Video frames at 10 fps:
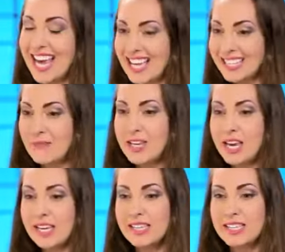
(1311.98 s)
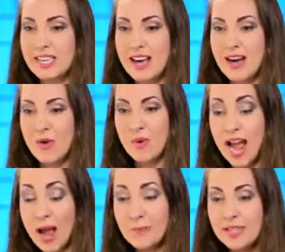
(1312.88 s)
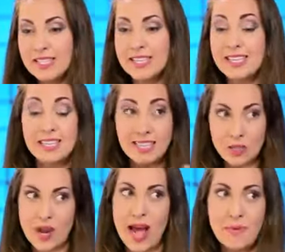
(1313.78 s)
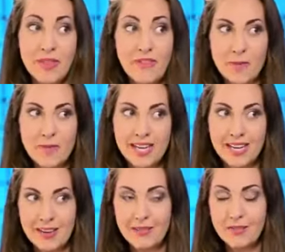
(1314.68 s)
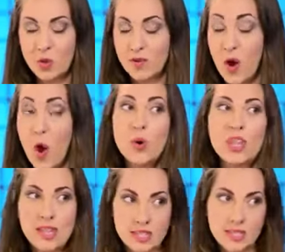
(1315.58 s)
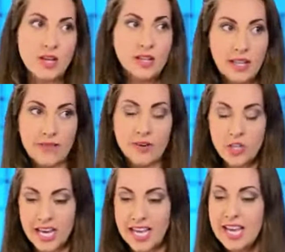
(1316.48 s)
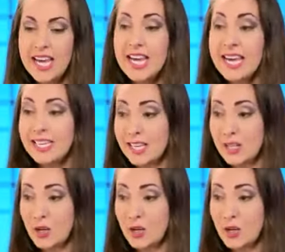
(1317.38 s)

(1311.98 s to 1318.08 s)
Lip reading: yes, because what happens is, and this is what happened at the very beginning of sort of honing the skill and leveraging it, is I